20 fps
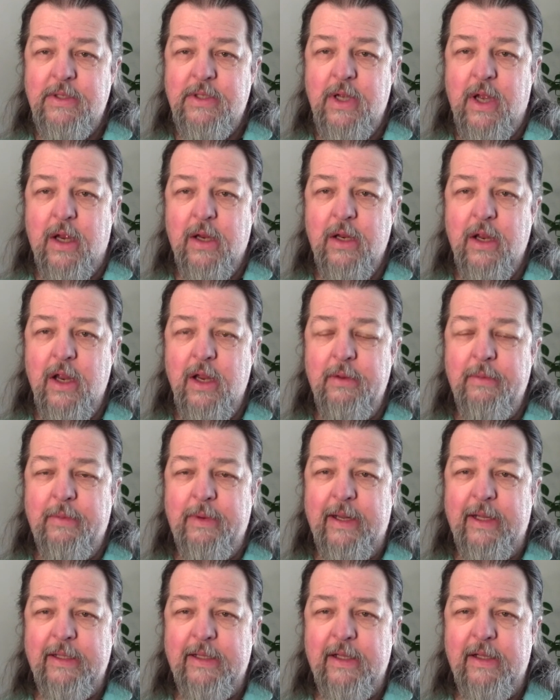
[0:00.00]
talking
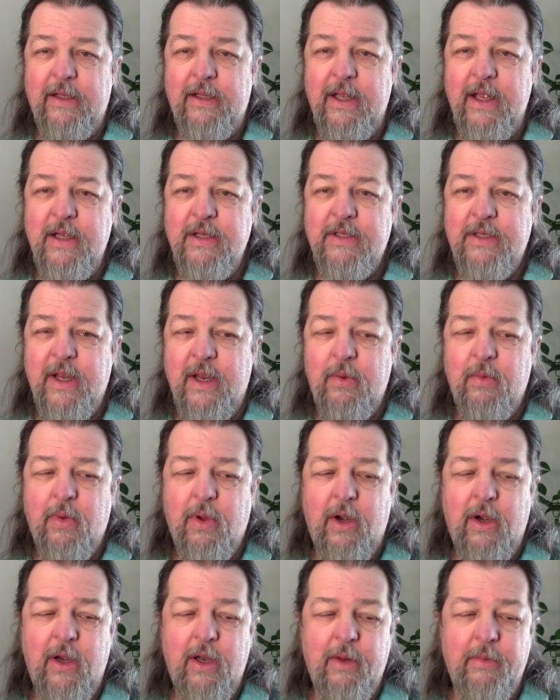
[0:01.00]
about the things I
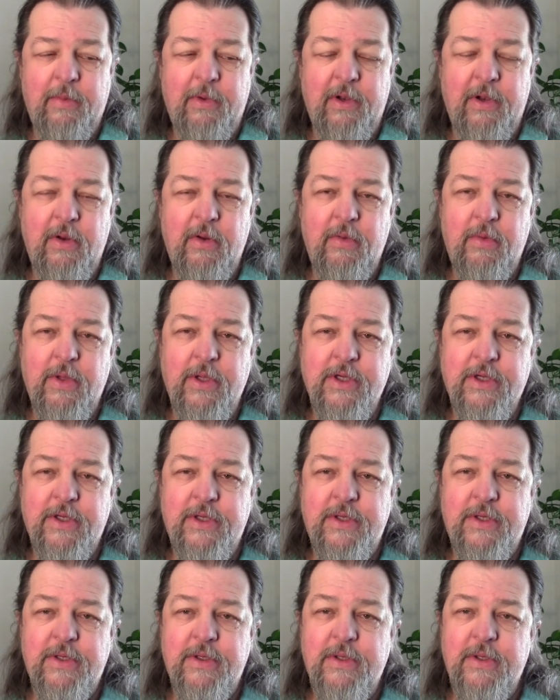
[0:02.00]
wanted him to do
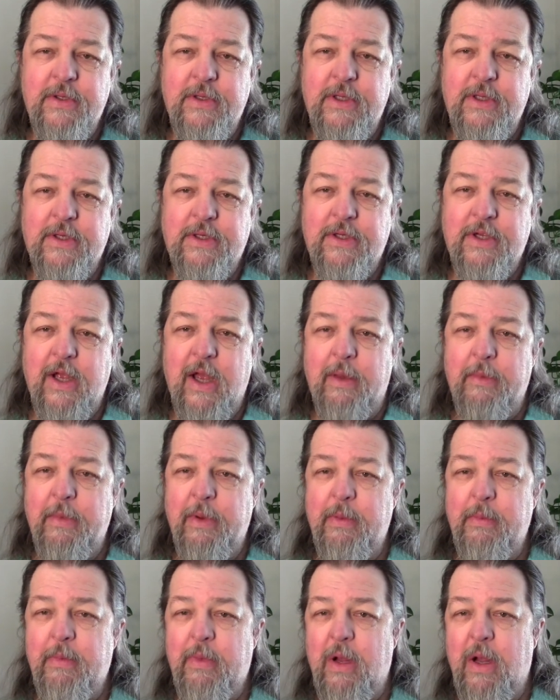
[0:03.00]
this
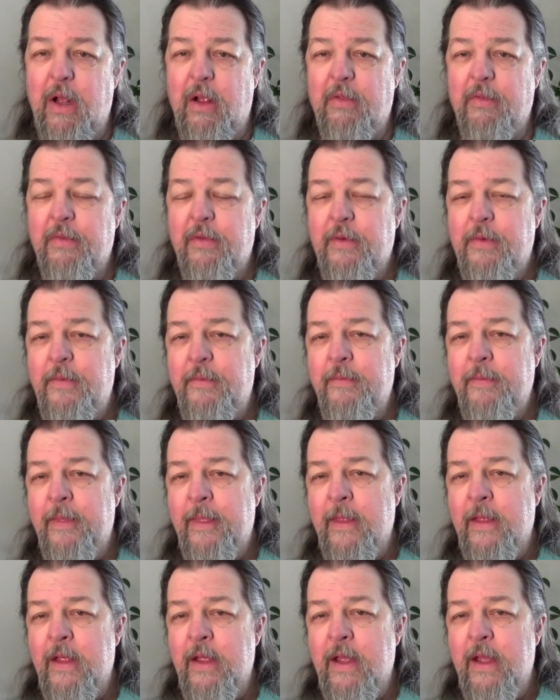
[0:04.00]
coming month.
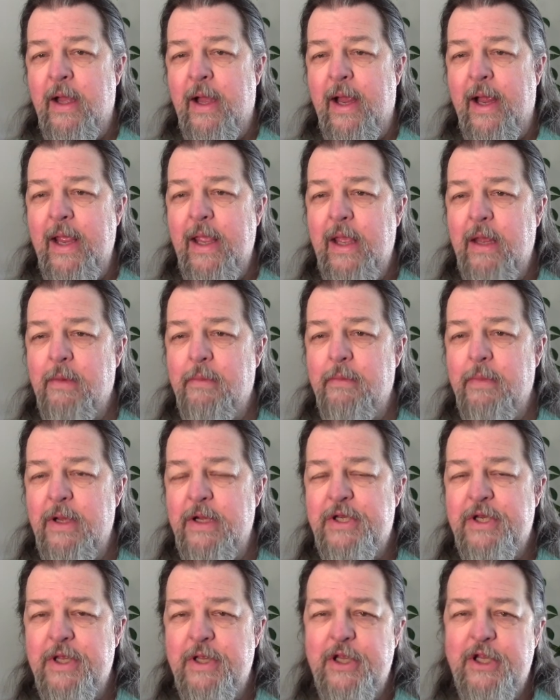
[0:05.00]
I had
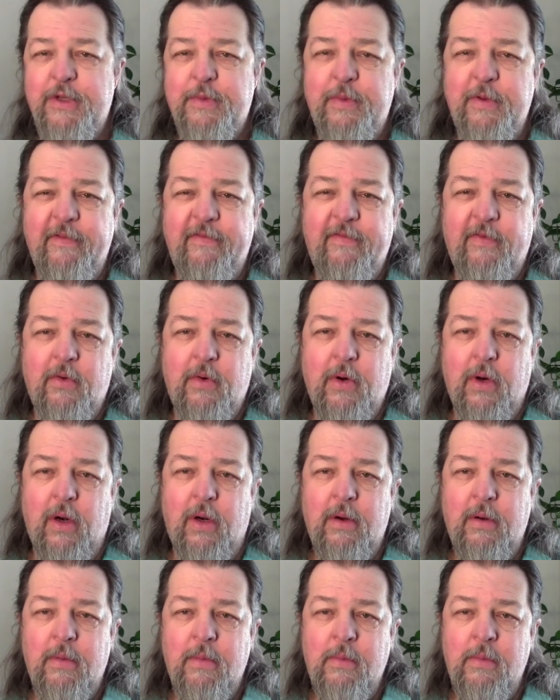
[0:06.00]
mentioned this
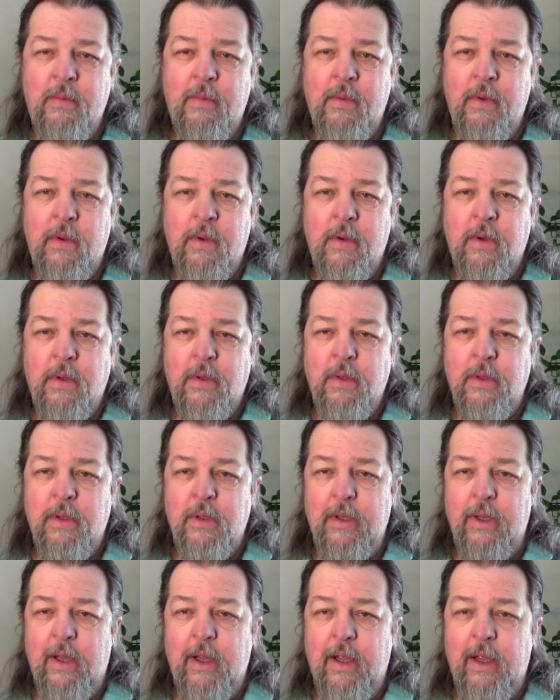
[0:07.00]
before,
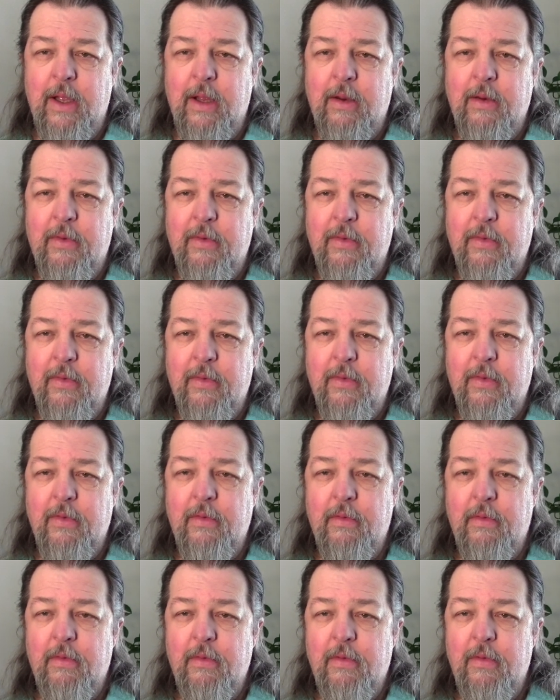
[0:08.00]
and
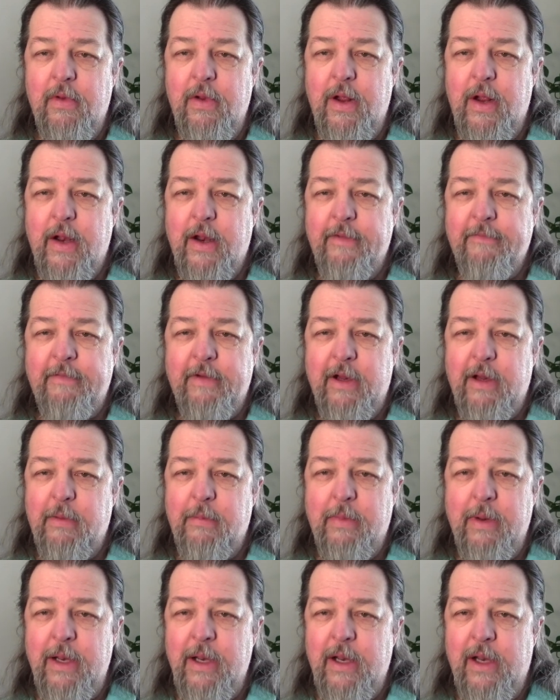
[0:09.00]
none of it
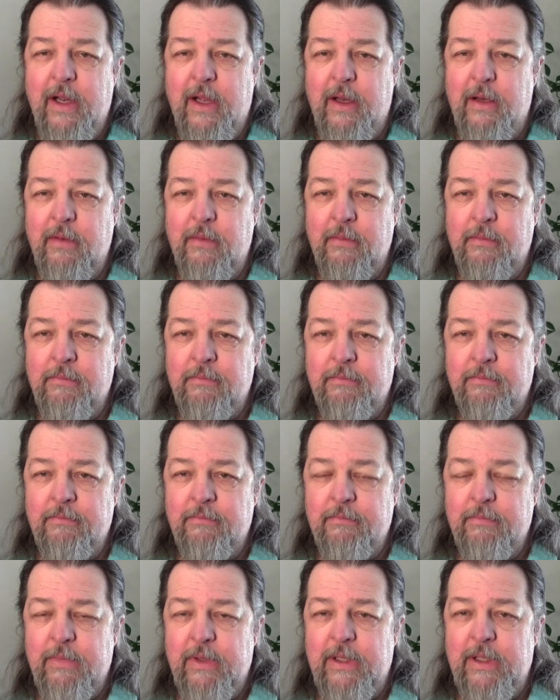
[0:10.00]
had been done.
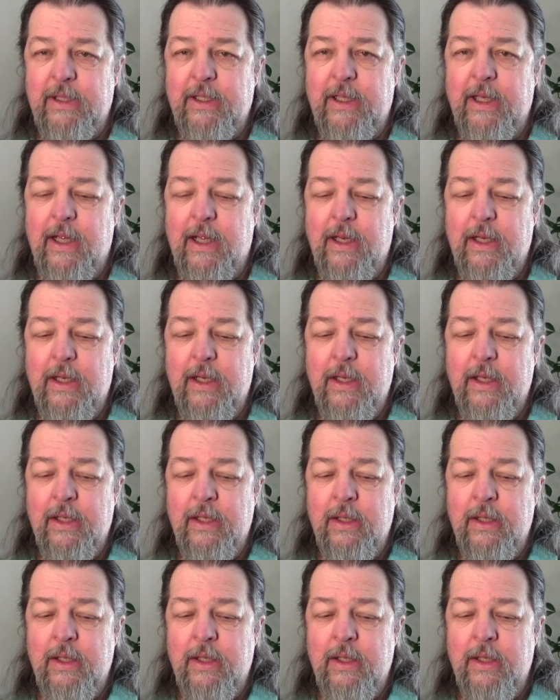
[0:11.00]
And